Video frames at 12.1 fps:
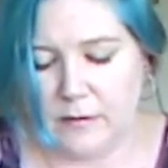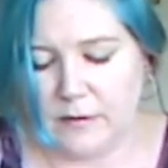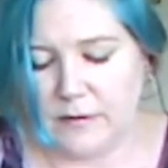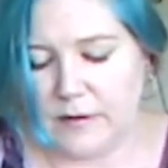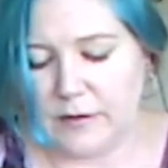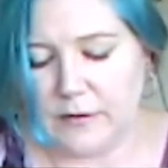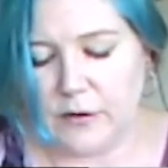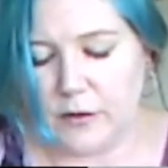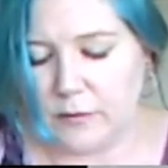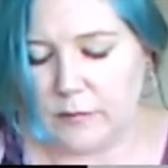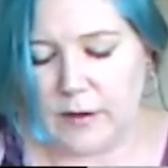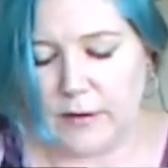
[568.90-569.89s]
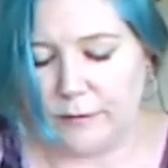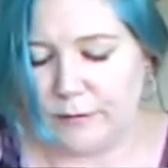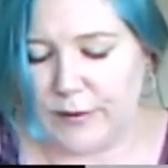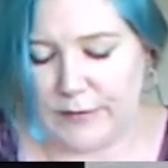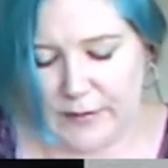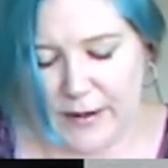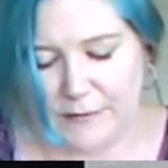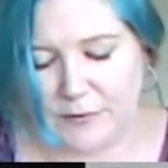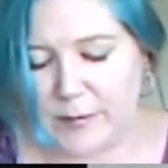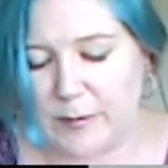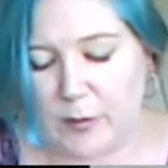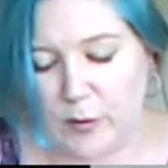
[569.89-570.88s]
It doesn't have
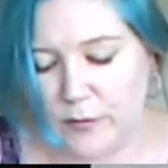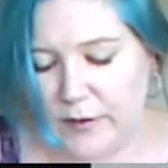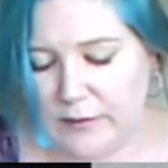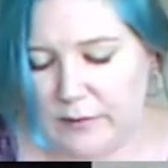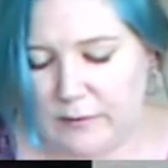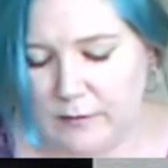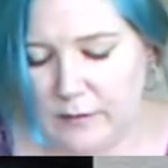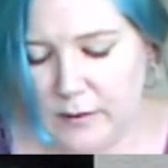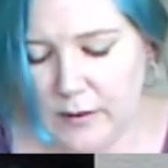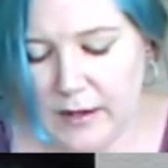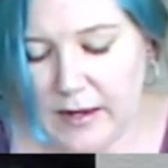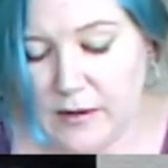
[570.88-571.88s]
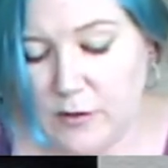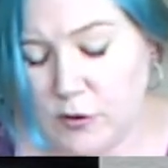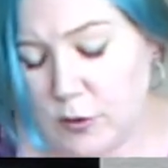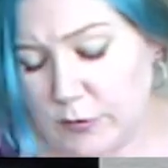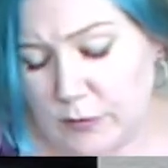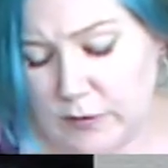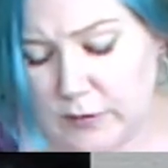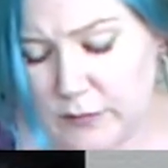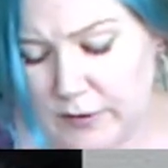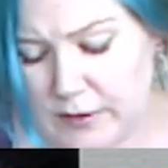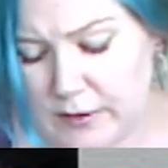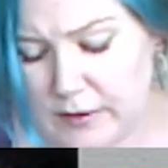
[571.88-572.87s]
to be perfect. And what's really
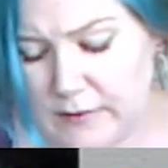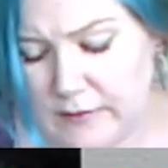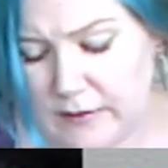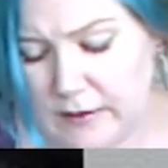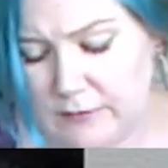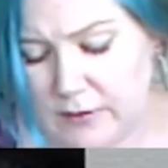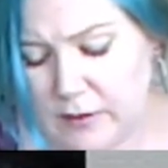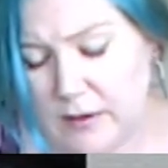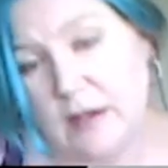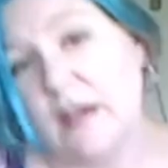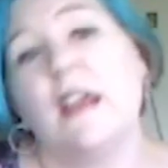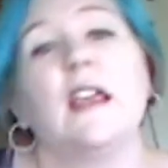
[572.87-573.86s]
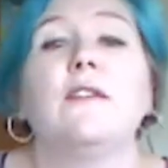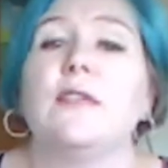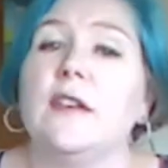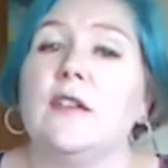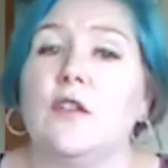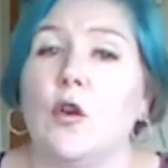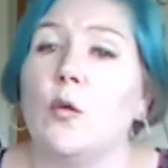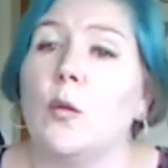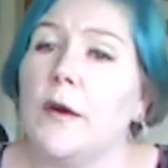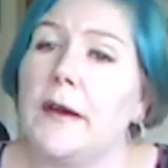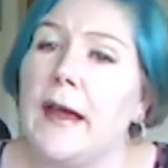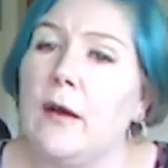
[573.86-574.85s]
funny is even if these don't
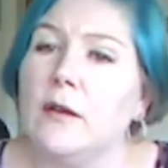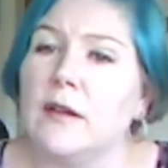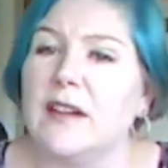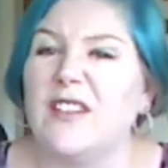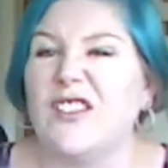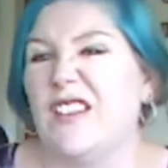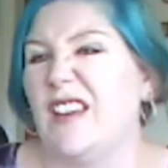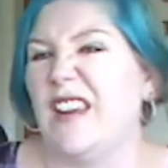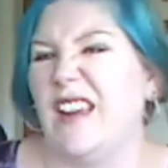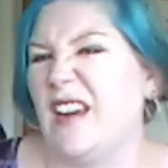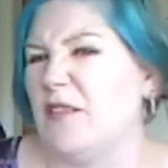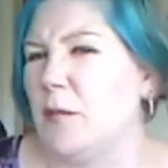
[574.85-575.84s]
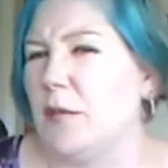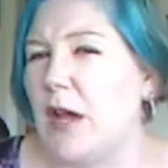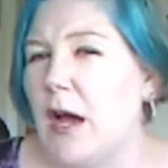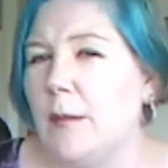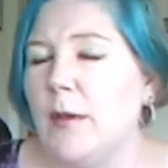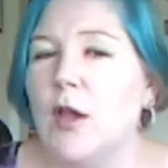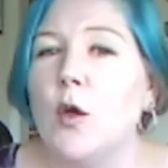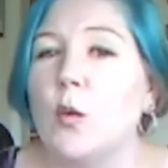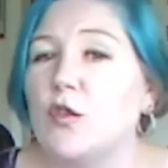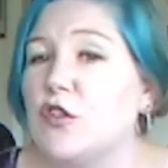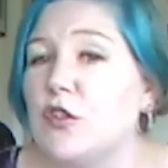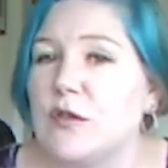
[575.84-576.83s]
work out, like you just get kind of a blob,
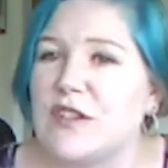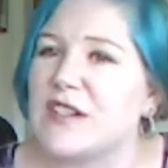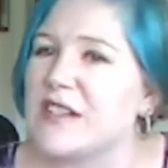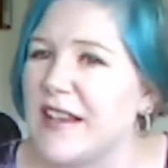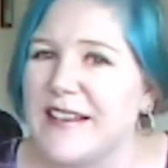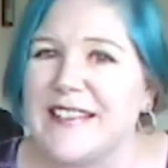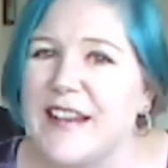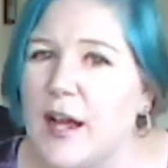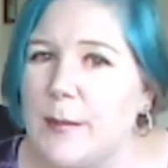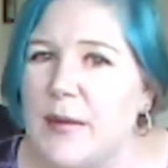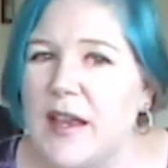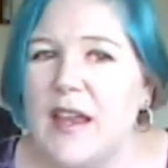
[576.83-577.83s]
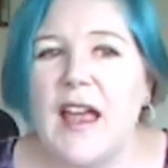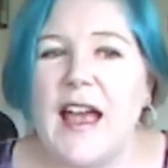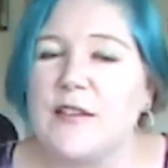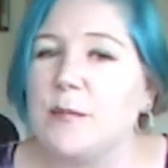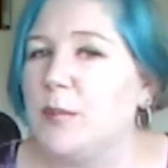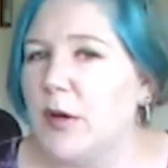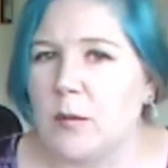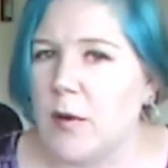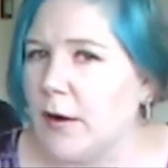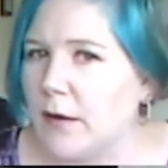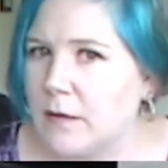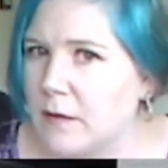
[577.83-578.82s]
what you do is you slice it up as
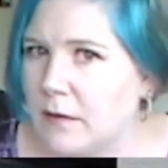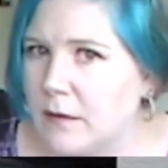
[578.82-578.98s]
bookmarks.